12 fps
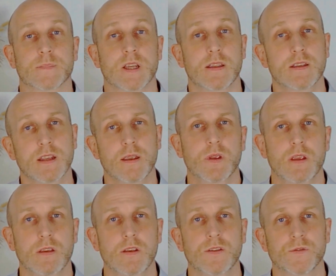So this can
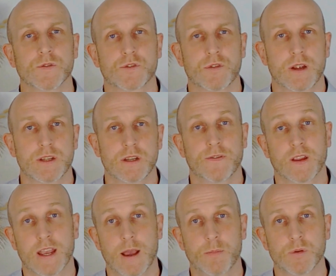be a useful strategy
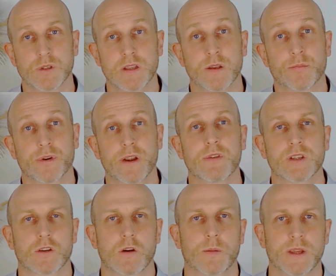for couples in the
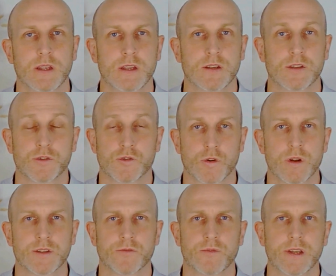pre-retirement years
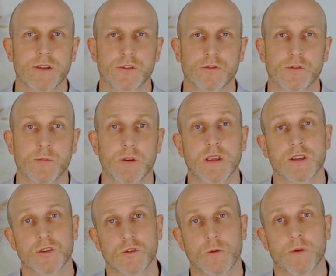trying to redistribute
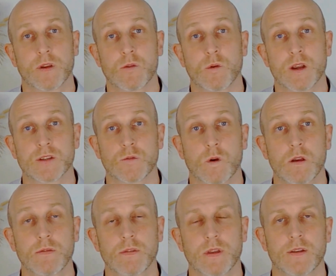their superannuation
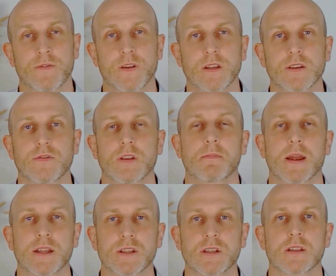wealth and effectively
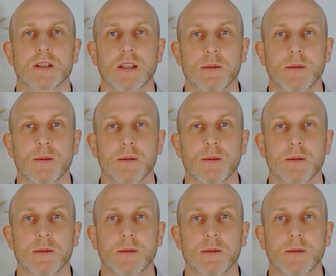managing